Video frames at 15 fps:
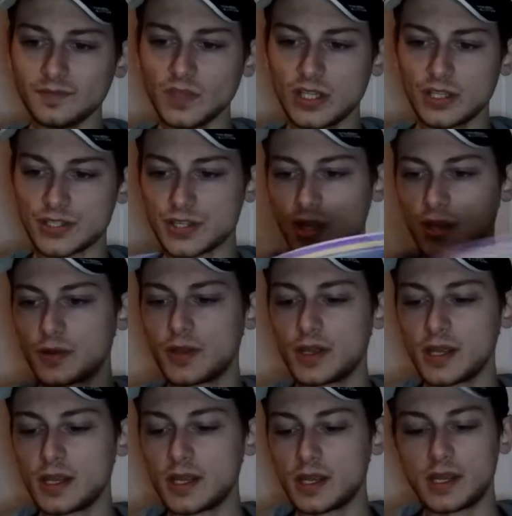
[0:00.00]
So,
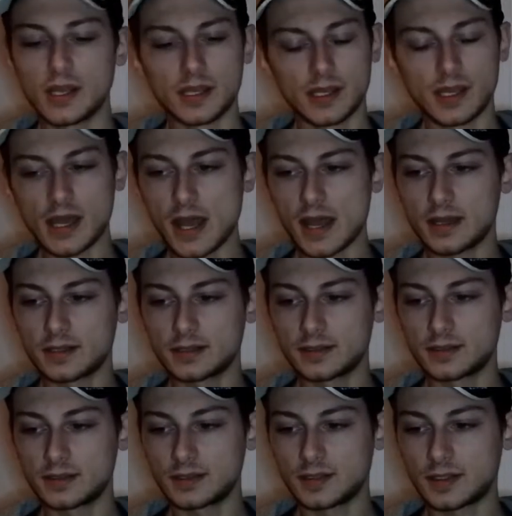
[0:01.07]
yeah,
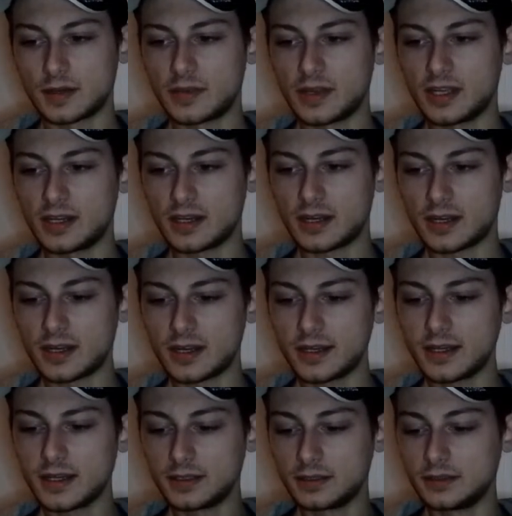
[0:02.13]
I mean,
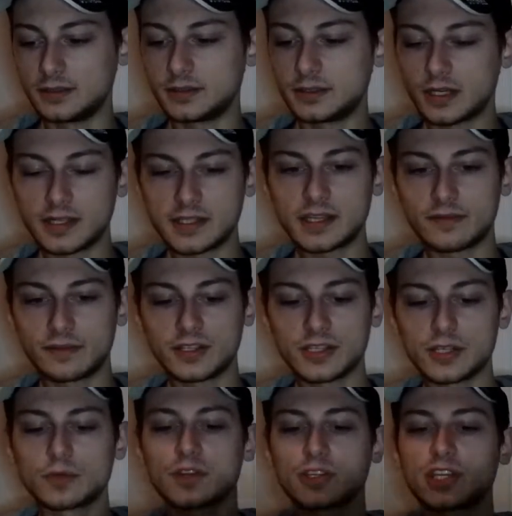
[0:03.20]
I definitely
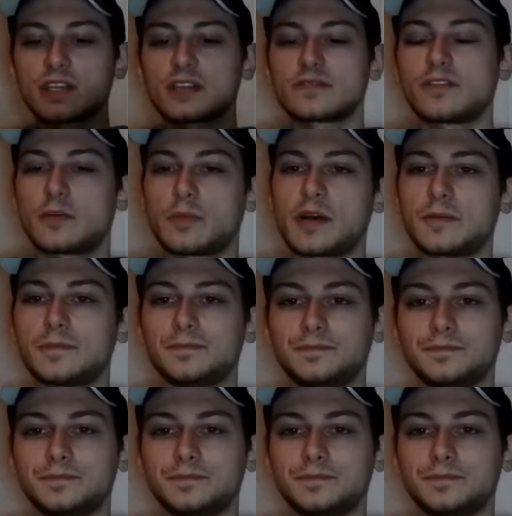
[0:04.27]
do want to check this film out,